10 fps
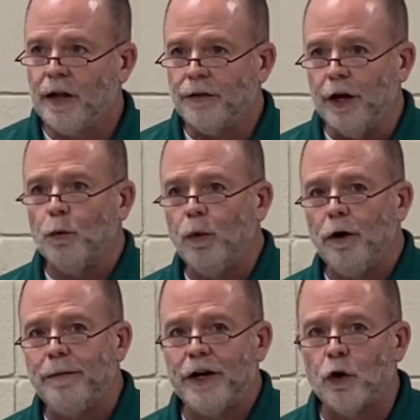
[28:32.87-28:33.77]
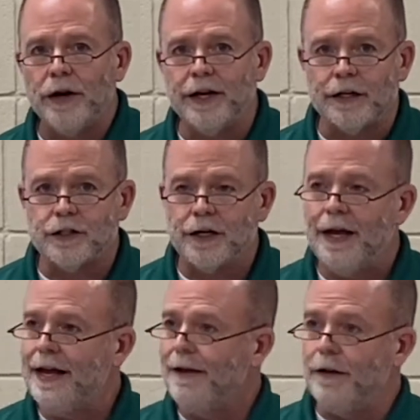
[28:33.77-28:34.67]
There will be critics.
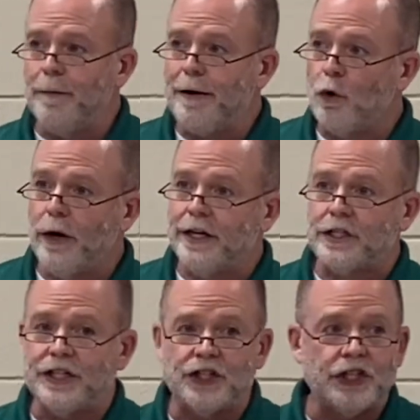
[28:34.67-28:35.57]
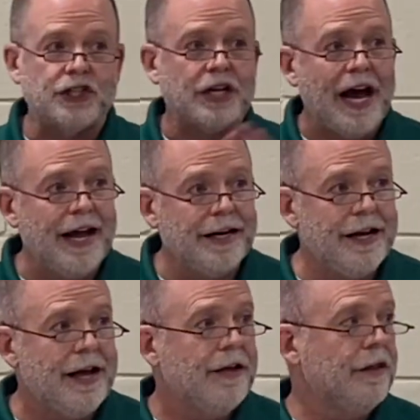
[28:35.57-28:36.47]
There may be critics in
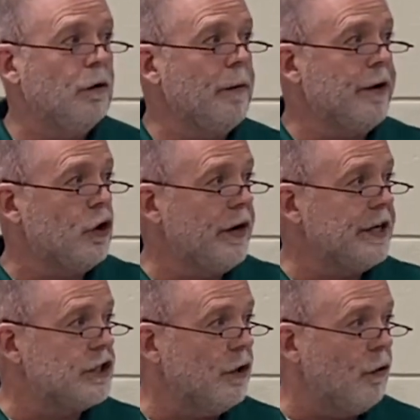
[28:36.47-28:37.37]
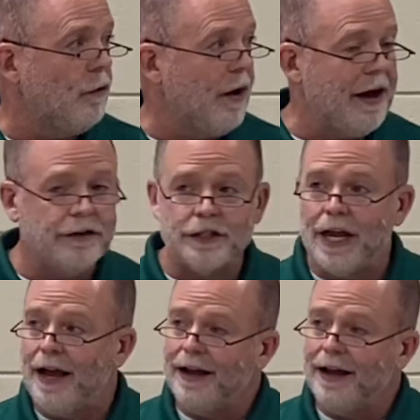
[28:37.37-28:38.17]
society, there will be critics around us,